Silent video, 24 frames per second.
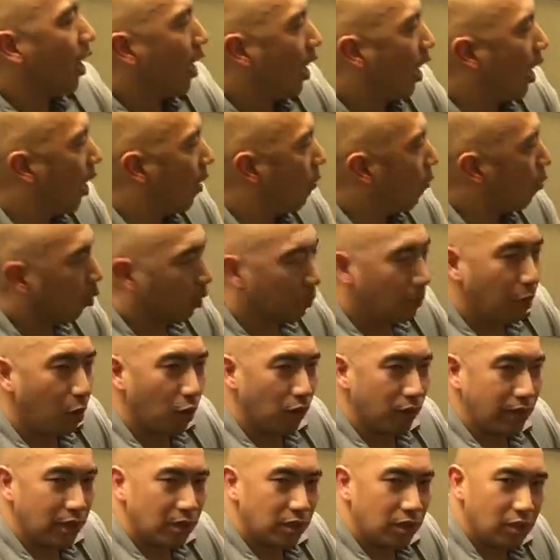More
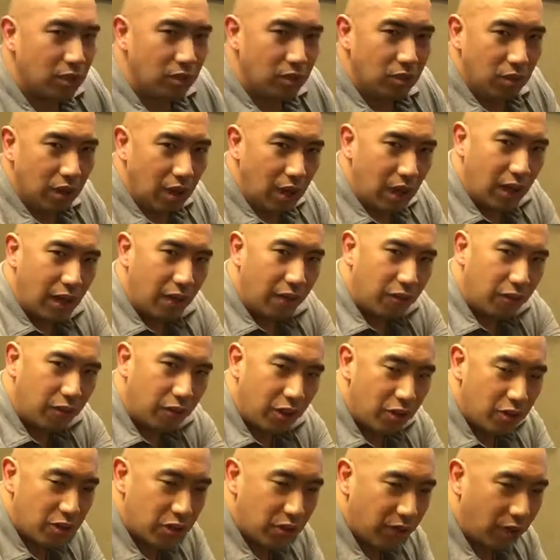importantly too, for
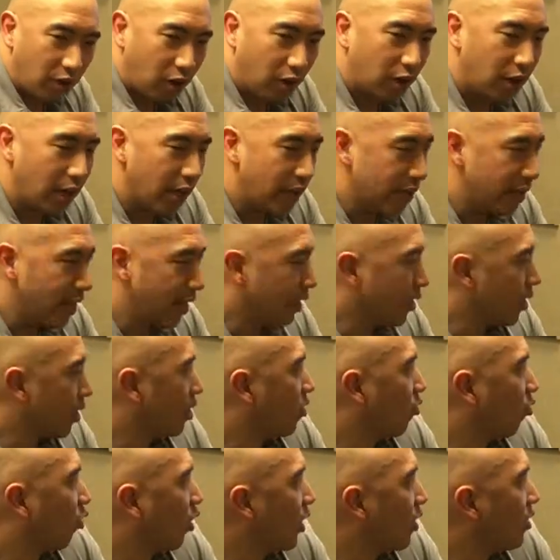those of our
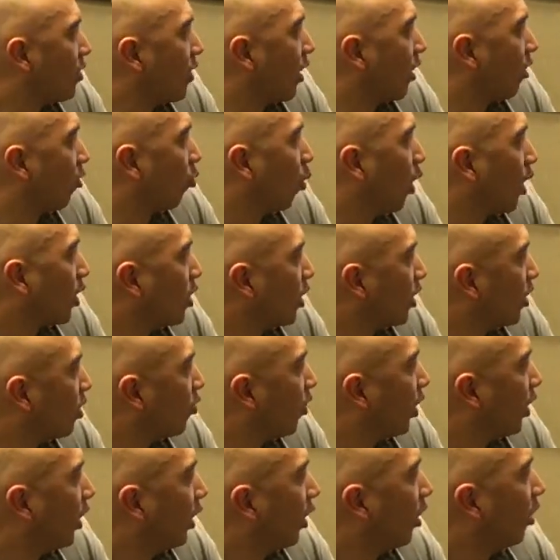dentist friends that are watching this
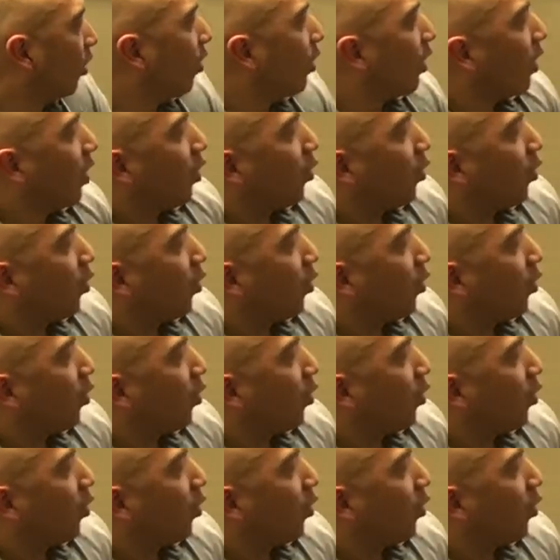video,